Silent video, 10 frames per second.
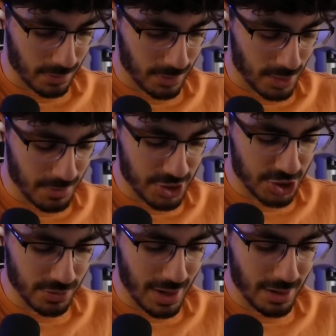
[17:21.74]
I
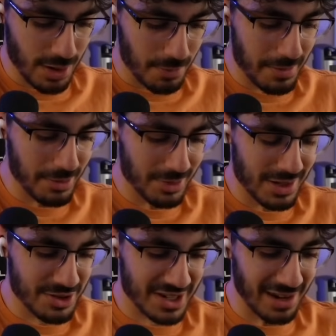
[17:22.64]
don't know. Maybe we want
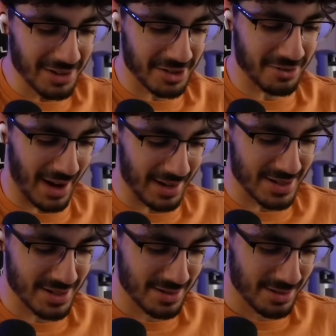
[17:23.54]
to use Skeleton
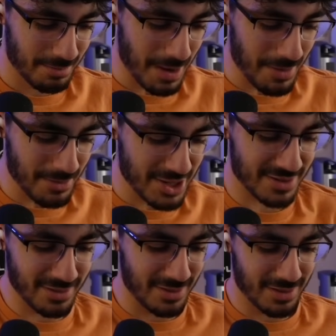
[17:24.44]
Dragons. Maybe I'm
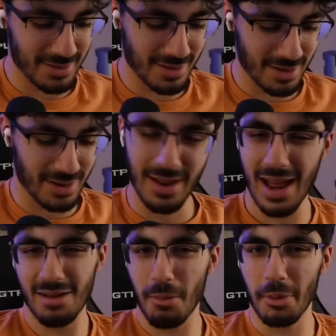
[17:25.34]
just...
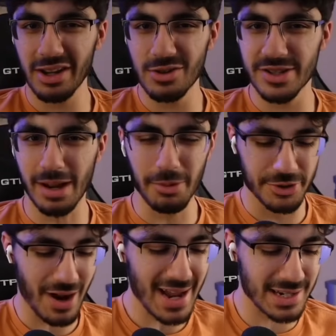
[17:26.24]
Hell, I want to use double
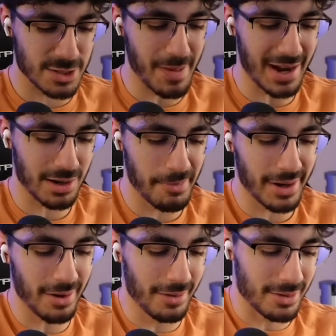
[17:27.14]
dragons, back up
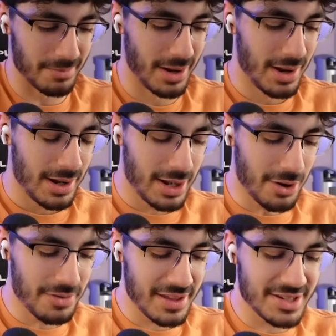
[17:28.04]
my golem.
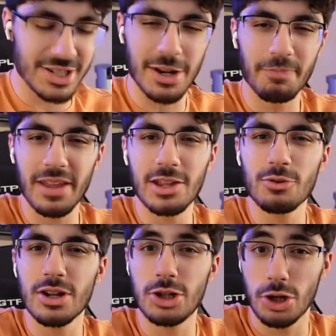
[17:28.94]
This is something
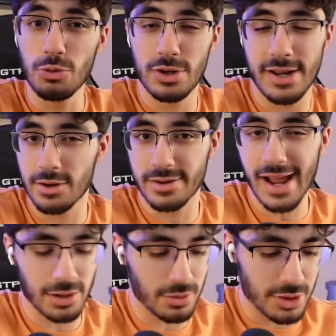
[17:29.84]
you can do to your
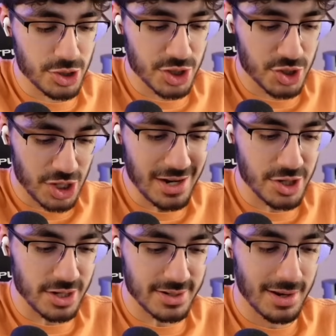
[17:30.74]
deck. You can just
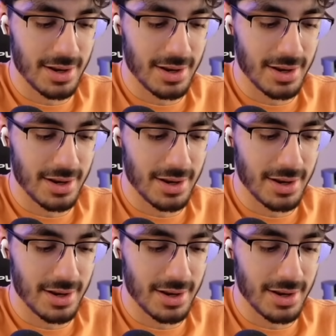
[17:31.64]
change it.